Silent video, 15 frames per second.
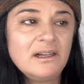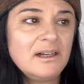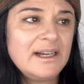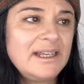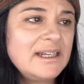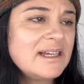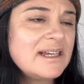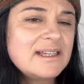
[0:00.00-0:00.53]

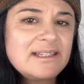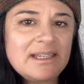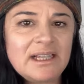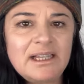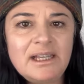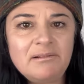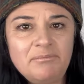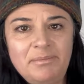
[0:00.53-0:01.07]
in a
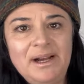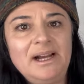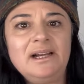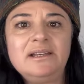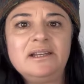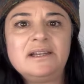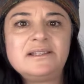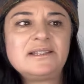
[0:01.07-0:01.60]
gazillion
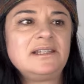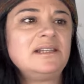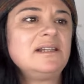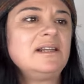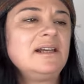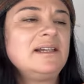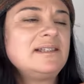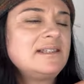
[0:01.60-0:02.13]
partners, in
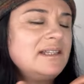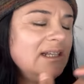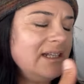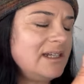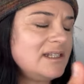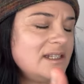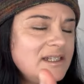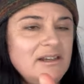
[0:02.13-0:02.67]
a
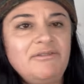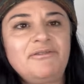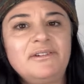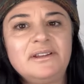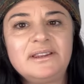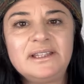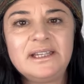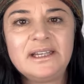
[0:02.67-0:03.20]
gazillion
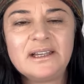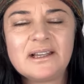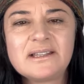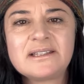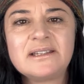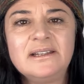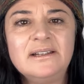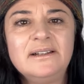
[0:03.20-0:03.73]
different
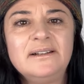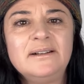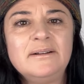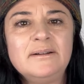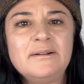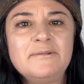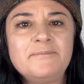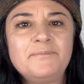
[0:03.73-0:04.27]
things,
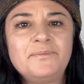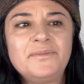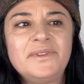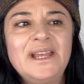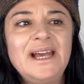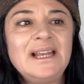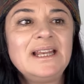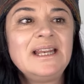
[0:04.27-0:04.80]

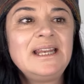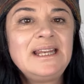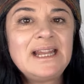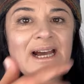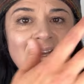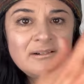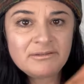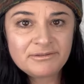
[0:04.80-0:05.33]
that
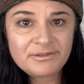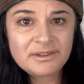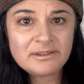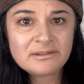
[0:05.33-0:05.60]
love